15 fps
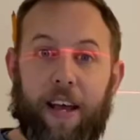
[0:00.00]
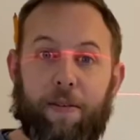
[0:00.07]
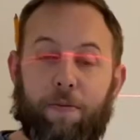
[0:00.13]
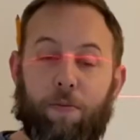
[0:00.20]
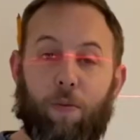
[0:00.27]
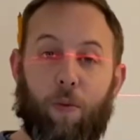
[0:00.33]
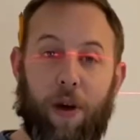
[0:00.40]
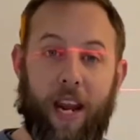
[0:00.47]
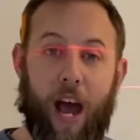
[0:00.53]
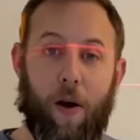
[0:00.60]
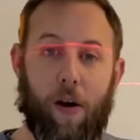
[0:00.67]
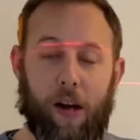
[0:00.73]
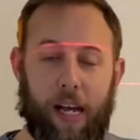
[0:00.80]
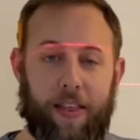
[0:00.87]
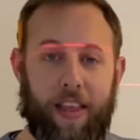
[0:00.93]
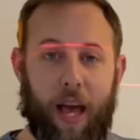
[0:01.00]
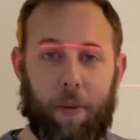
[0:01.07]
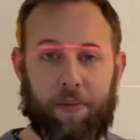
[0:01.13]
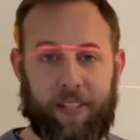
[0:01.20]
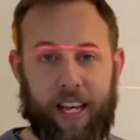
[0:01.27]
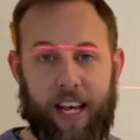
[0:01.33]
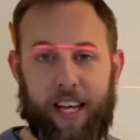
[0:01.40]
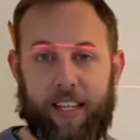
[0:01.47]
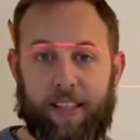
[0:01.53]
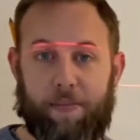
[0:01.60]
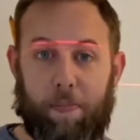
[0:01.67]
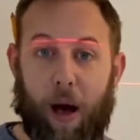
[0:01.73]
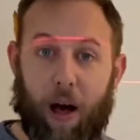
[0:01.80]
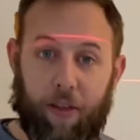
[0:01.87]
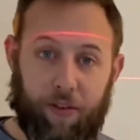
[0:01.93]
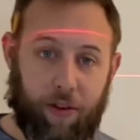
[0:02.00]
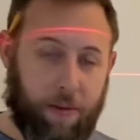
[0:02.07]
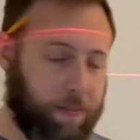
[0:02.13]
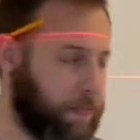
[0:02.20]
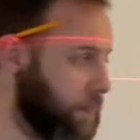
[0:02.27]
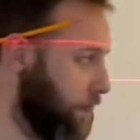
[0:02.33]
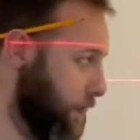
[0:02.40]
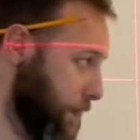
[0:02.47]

We're now in the upstairs bathroom.